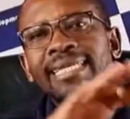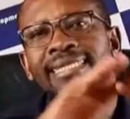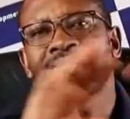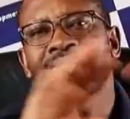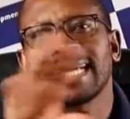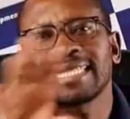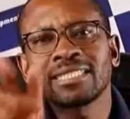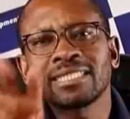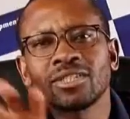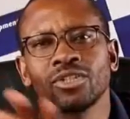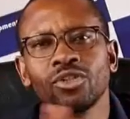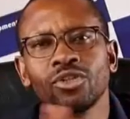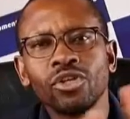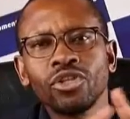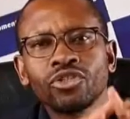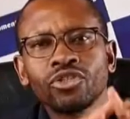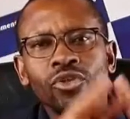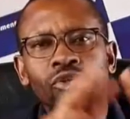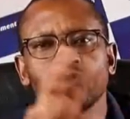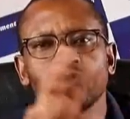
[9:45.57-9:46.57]

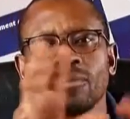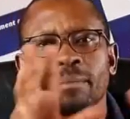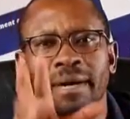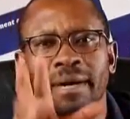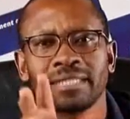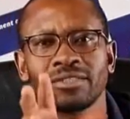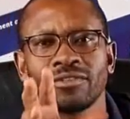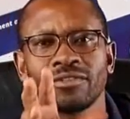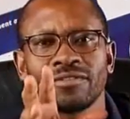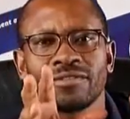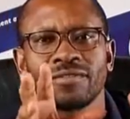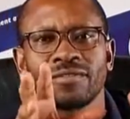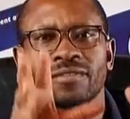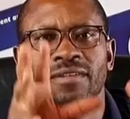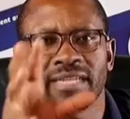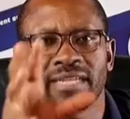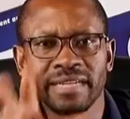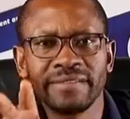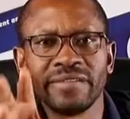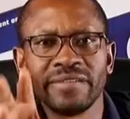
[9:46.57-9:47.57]
It's also part of
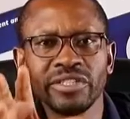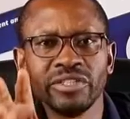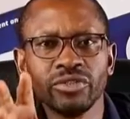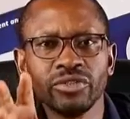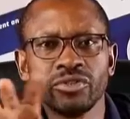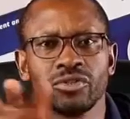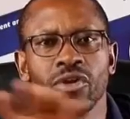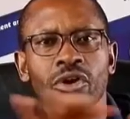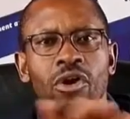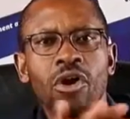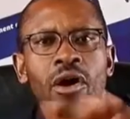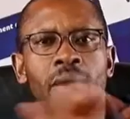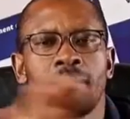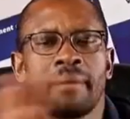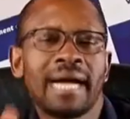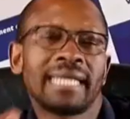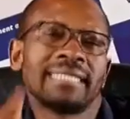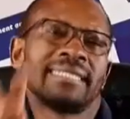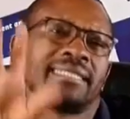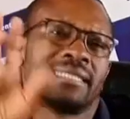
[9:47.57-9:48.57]
revenue,
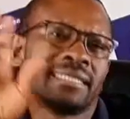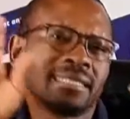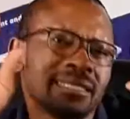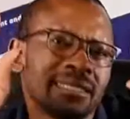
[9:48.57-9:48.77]
but